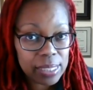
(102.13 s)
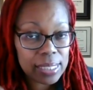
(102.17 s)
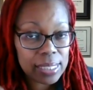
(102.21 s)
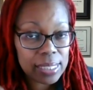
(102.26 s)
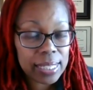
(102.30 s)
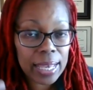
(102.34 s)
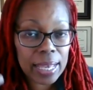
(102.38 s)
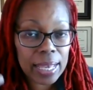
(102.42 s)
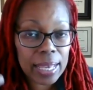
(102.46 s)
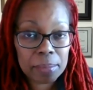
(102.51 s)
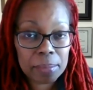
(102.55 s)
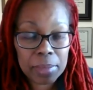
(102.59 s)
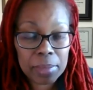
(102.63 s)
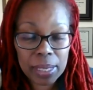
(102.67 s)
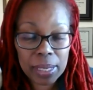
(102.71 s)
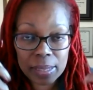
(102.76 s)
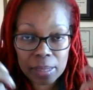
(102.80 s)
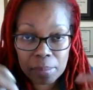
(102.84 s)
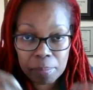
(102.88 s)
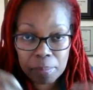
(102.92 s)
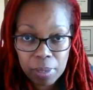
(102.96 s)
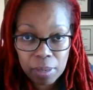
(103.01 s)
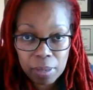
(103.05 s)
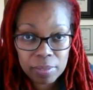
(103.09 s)
exam and
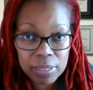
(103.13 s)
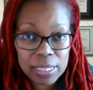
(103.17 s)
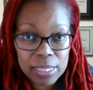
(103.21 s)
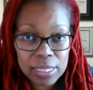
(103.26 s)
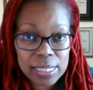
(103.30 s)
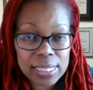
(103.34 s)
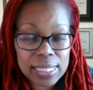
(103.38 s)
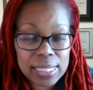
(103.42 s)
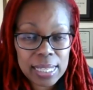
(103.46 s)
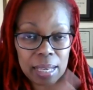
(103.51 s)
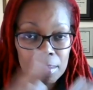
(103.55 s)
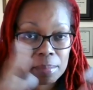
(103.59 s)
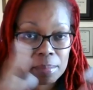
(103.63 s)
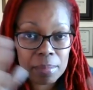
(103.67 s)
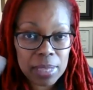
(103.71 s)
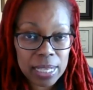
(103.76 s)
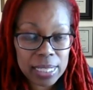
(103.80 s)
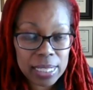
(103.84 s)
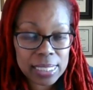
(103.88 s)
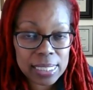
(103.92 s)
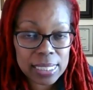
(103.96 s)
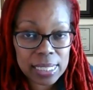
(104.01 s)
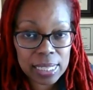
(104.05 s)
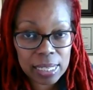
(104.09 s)
the pelvic exam.
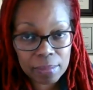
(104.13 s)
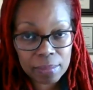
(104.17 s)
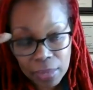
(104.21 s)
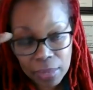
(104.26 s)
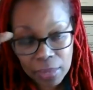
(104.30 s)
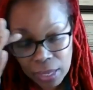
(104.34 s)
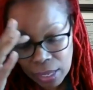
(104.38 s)
That's it.